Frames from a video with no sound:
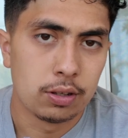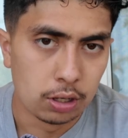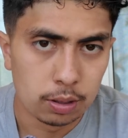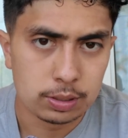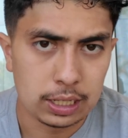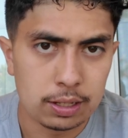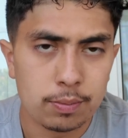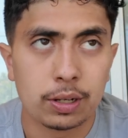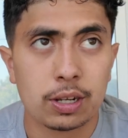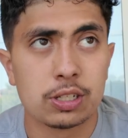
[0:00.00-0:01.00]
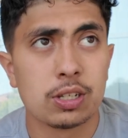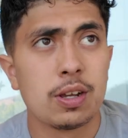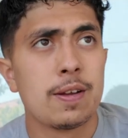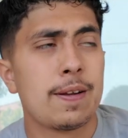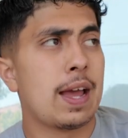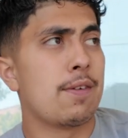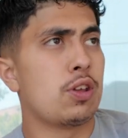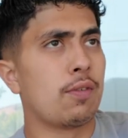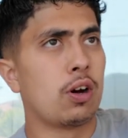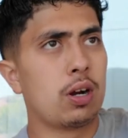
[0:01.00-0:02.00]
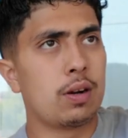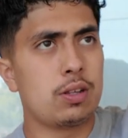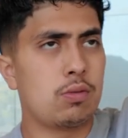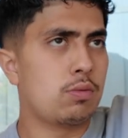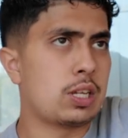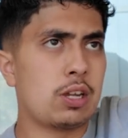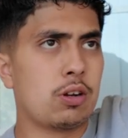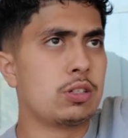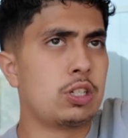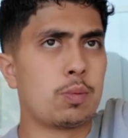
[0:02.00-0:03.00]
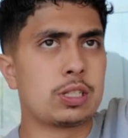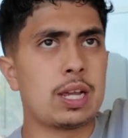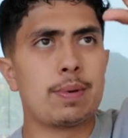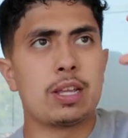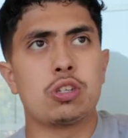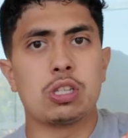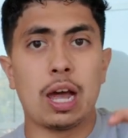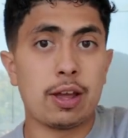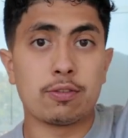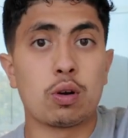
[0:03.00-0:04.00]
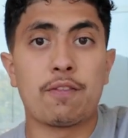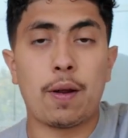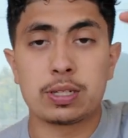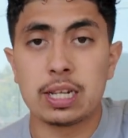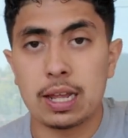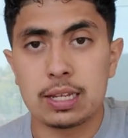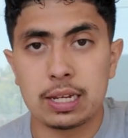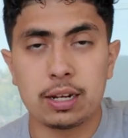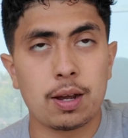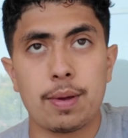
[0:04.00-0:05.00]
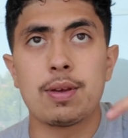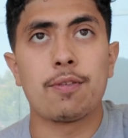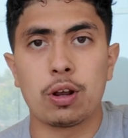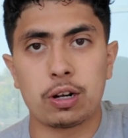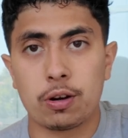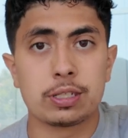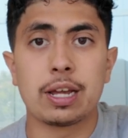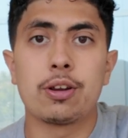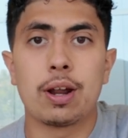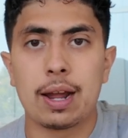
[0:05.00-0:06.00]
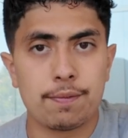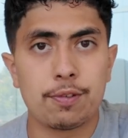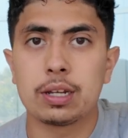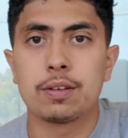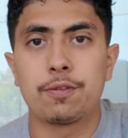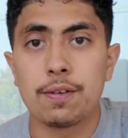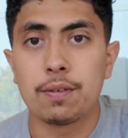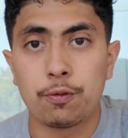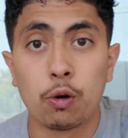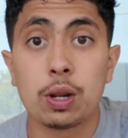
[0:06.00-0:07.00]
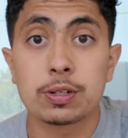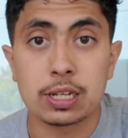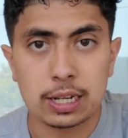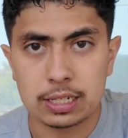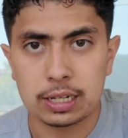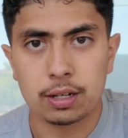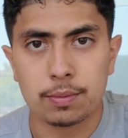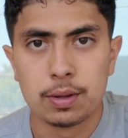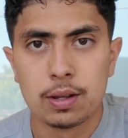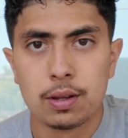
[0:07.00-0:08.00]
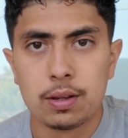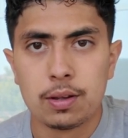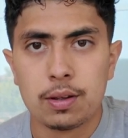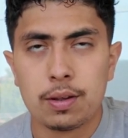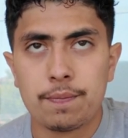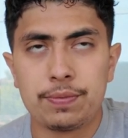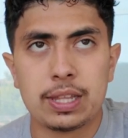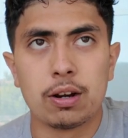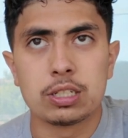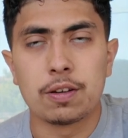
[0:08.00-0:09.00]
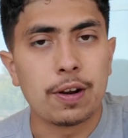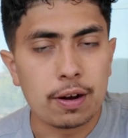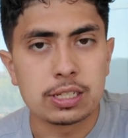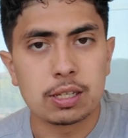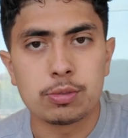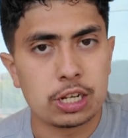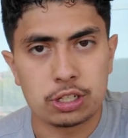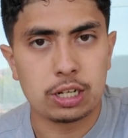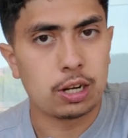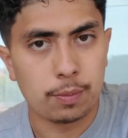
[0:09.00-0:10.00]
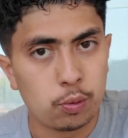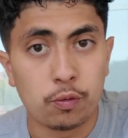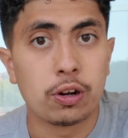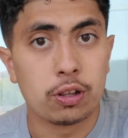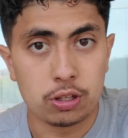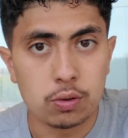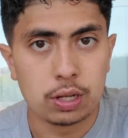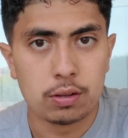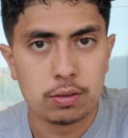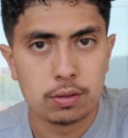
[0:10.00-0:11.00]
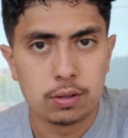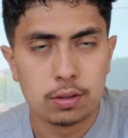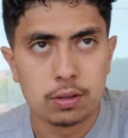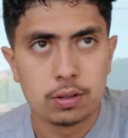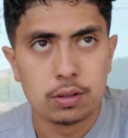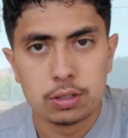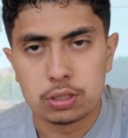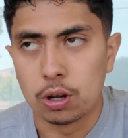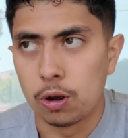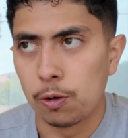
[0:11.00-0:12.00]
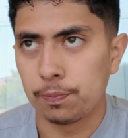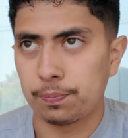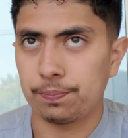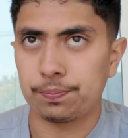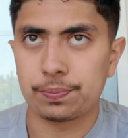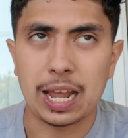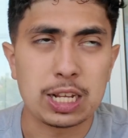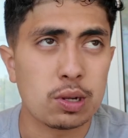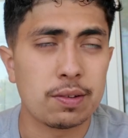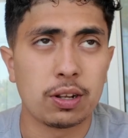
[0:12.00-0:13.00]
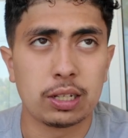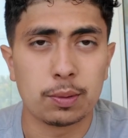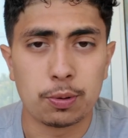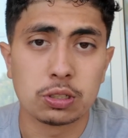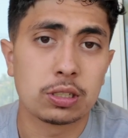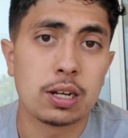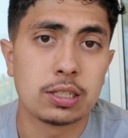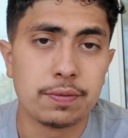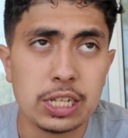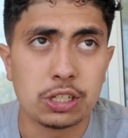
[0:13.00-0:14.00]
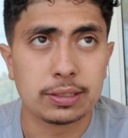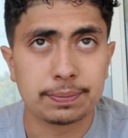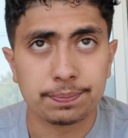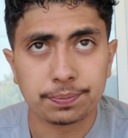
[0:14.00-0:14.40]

You know what I'm saying? Because if you have 100, say you're 0%, but then now you have 25% debt to income, maybe you have credit cards, now you're at fucking 40% debt to income, there's a very slim chance you're going to get approved for another unit. So that's why you have to look at the pros and cons of each.